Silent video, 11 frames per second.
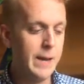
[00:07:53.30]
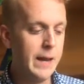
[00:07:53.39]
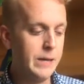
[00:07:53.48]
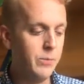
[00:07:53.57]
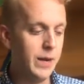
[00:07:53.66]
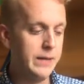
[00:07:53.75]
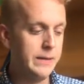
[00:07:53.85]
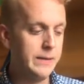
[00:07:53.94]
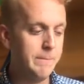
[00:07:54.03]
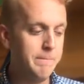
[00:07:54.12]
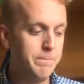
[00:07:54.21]
And he
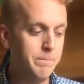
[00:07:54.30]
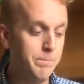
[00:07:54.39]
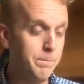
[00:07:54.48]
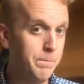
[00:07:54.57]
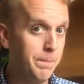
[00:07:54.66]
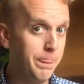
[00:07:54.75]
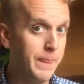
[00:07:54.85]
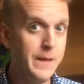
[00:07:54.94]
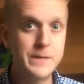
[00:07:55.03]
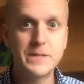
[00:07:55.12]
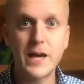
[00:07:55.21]
waited,
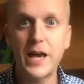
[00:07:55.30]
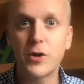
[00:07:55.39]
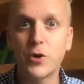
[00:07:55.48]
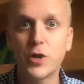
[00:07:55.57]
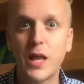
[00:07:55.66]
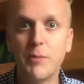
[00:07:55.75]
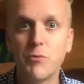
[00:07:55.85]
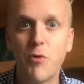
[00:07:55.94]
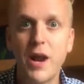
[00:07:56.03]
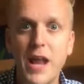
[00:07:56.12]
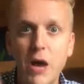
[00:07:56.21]
and the tiger climbed
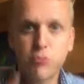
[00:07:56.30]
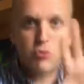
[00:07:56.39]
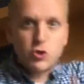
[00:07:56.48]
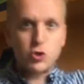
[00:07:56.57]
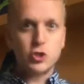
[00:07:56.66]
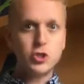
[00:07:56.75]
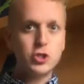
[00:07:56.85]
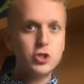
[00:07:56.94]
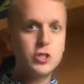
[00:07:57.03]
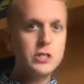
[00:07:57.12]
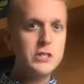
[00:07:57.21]
right out
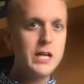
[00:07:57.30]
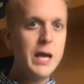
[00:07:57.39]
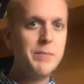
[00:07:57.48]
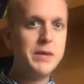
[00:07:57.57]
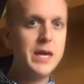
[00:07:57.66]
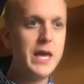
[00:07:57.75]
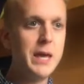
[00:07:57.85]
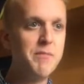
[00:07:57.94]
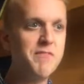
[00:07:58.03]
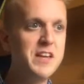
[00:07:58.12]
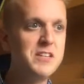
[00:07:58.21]
and
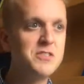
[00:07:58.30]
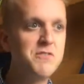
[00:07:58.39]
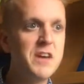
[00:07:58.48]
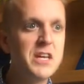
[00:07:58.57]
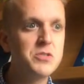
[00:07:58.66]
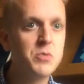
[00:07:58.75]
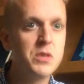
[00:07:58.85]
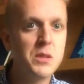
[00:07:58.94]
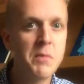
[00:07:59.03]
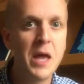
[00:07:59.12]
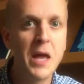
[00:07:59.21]
became face to face with
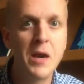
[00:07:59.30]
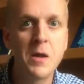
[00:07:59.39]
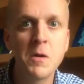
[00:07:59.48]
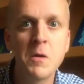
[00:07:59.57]
the man